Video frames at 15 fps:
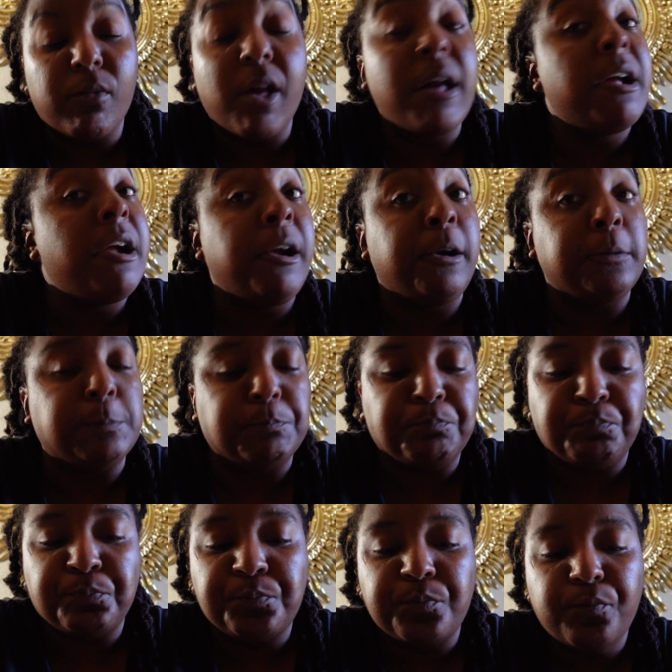And
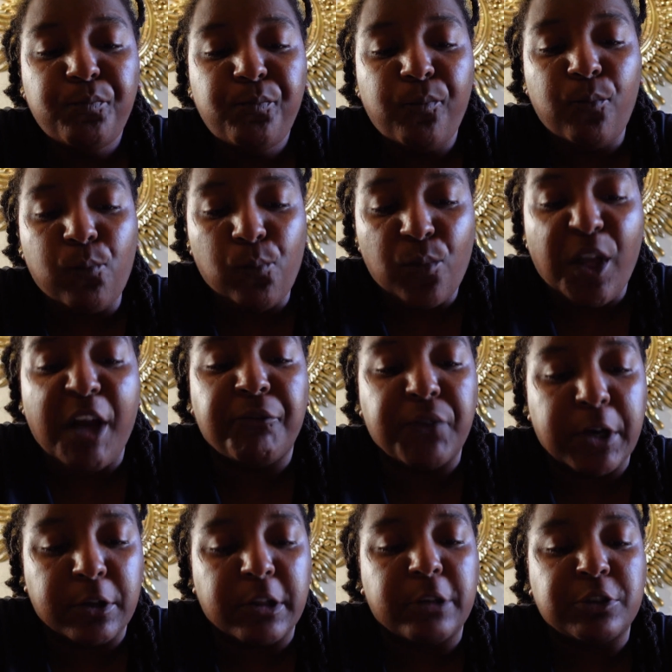I
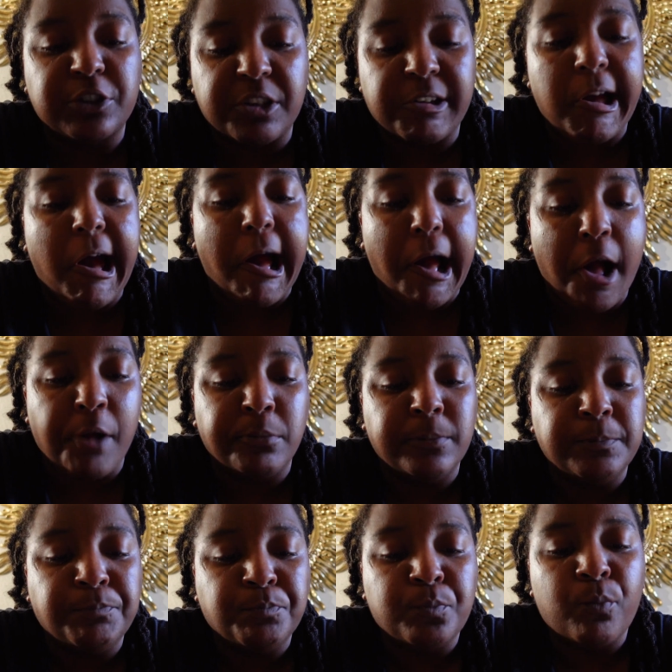feel closer to God.
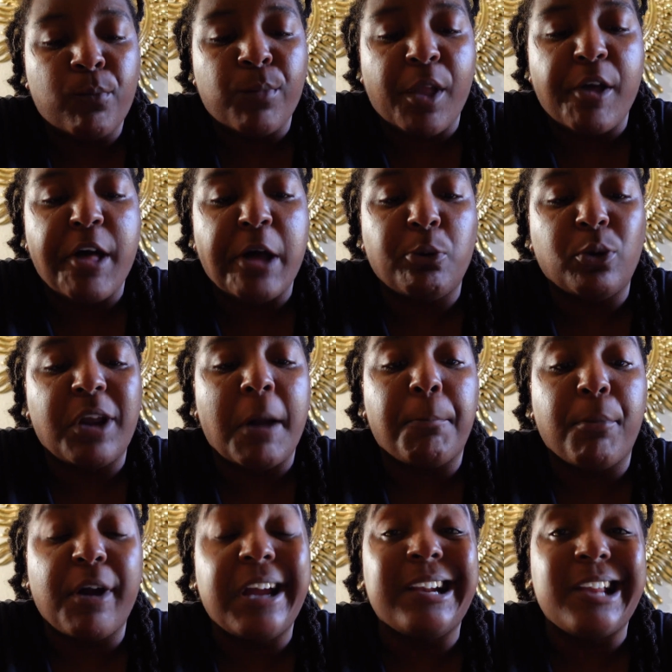Like when I
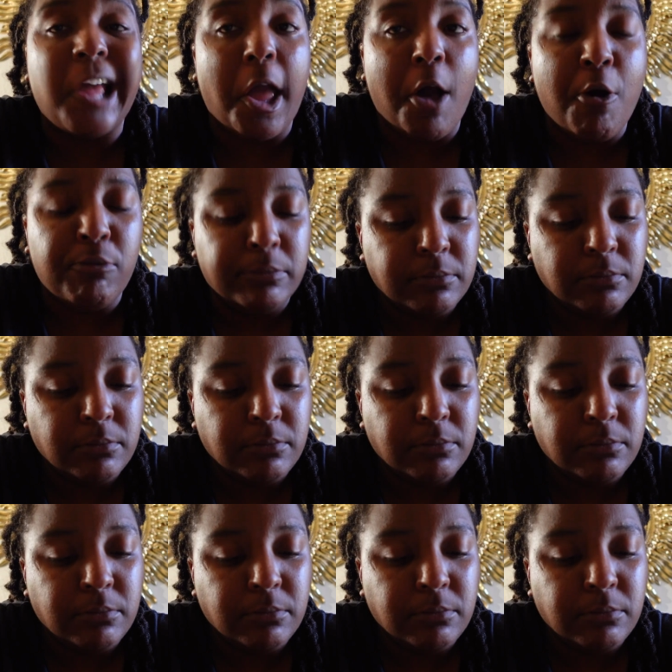pray now,